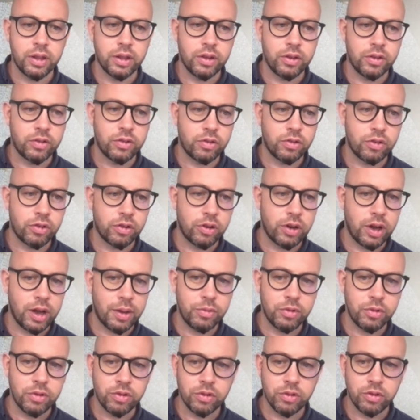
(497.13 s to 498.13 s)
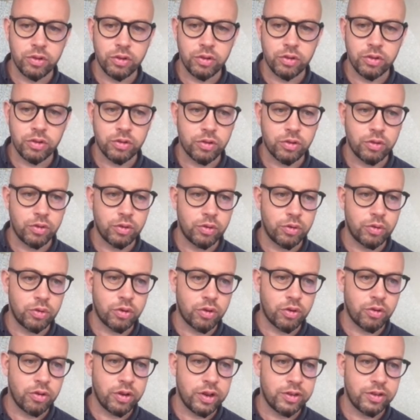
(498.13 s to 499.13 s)
So I'm just going to
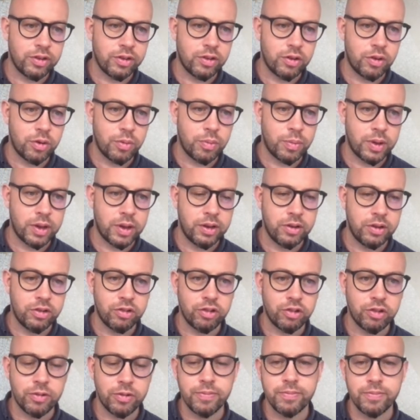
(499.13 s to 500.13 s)
create a new page.